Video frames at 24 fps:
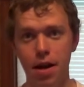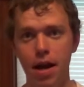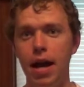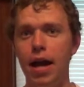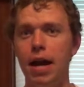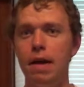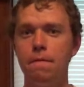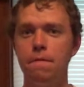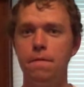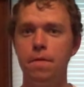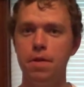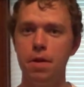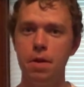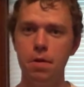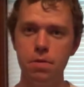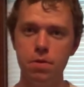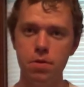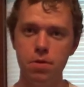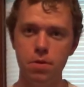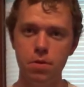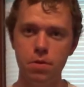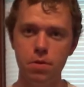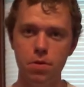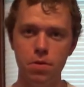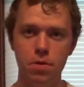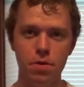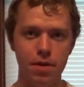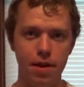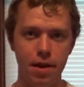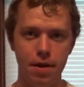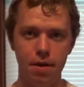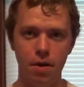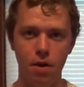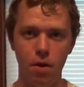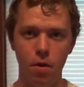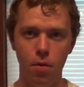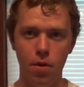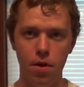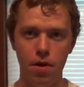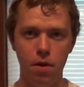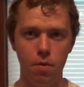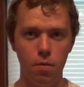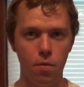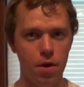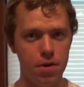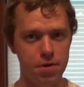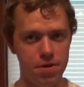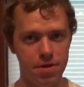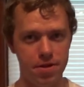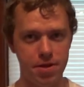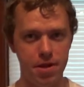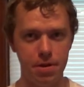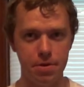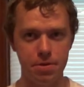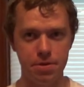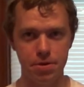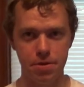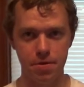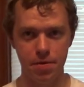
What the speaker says: And for those who do not know what a water coaster